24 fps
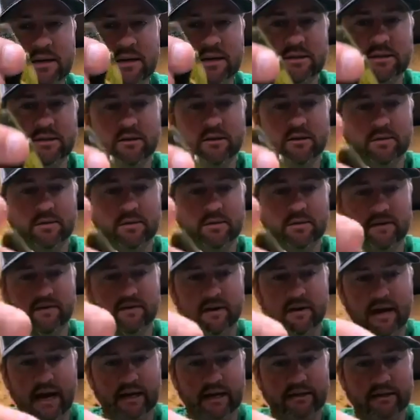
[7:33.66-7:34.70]
has a little bit different
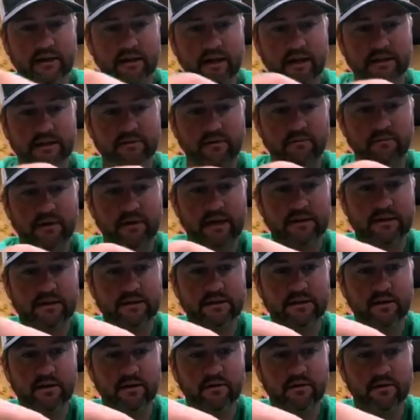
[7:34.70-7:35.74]
action, and that's what makes it
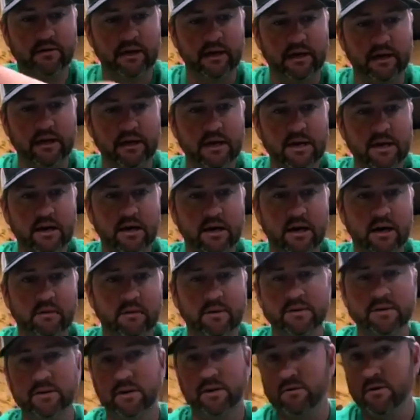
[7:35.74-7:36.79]
so unique. Um,
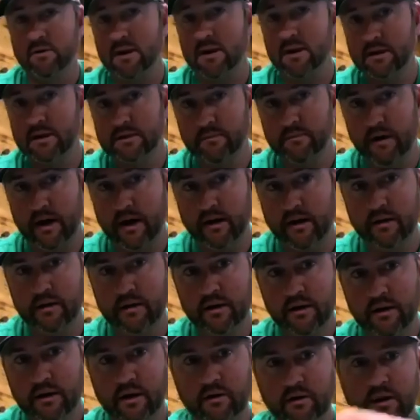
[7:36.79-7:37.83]
it's a three inch model.
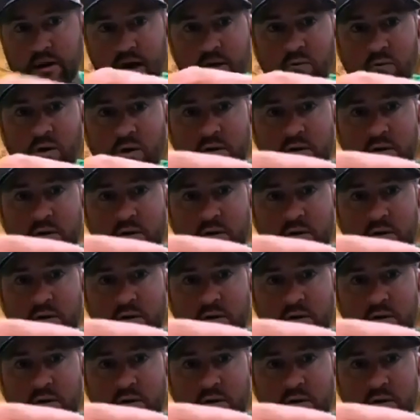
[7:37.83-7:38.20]
Okay.